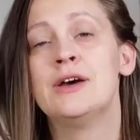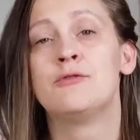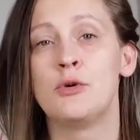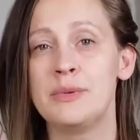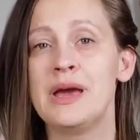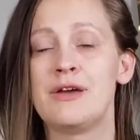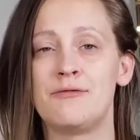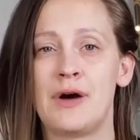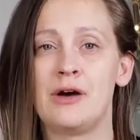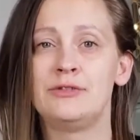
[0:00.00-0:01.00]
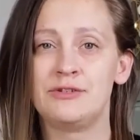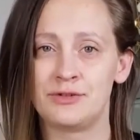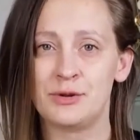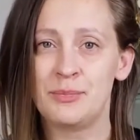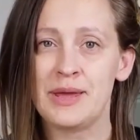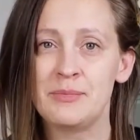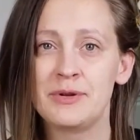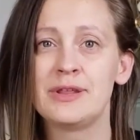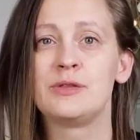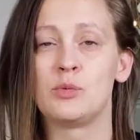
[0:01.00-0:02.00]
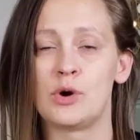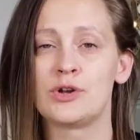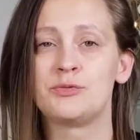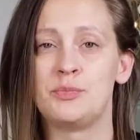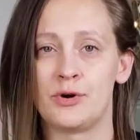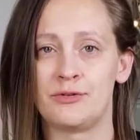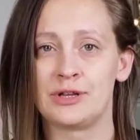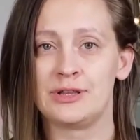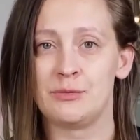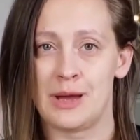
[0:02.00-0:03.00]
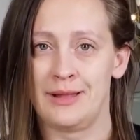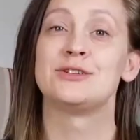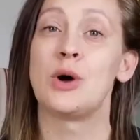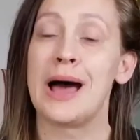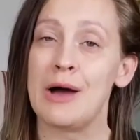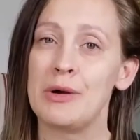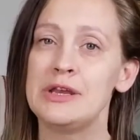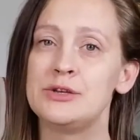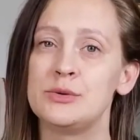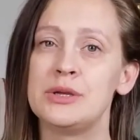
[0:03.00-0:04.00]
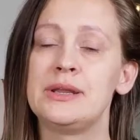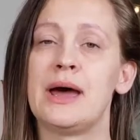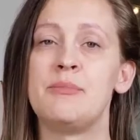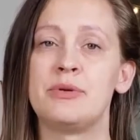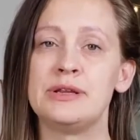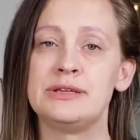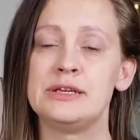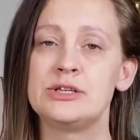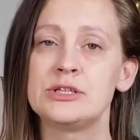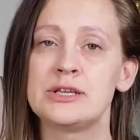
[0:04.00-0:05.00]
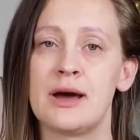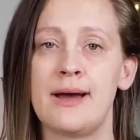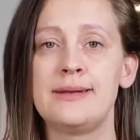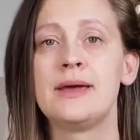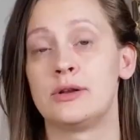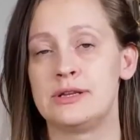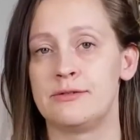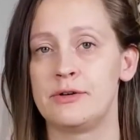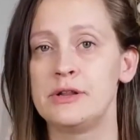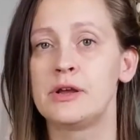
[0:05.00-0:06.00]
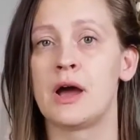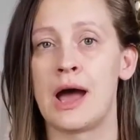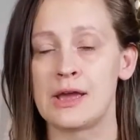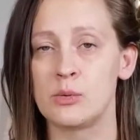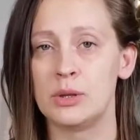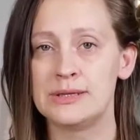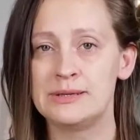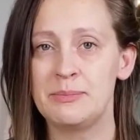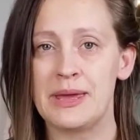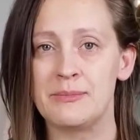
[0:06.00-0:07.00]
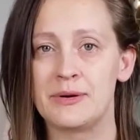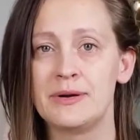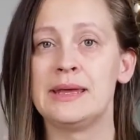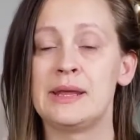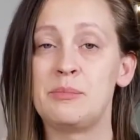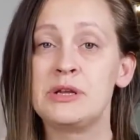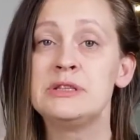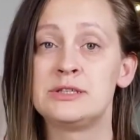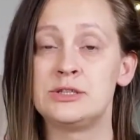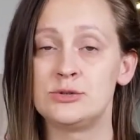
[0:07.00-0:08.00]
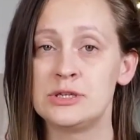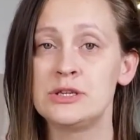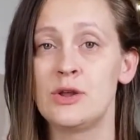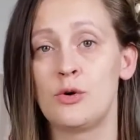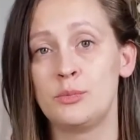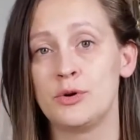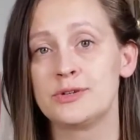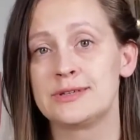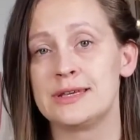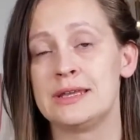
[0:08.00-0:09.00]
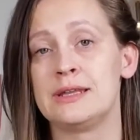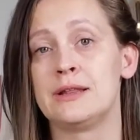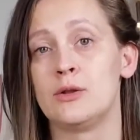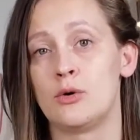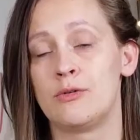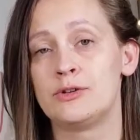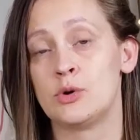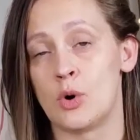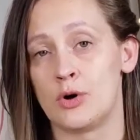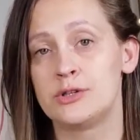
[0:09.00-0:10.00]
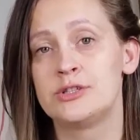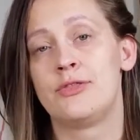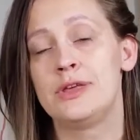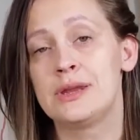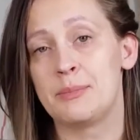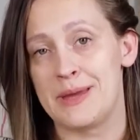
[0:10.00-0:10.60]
For me, I found different paper that works perfectly well. So how I do it, I print teacher's guide on a different high quality paper, and I print student notebooks in the lower cost, thinner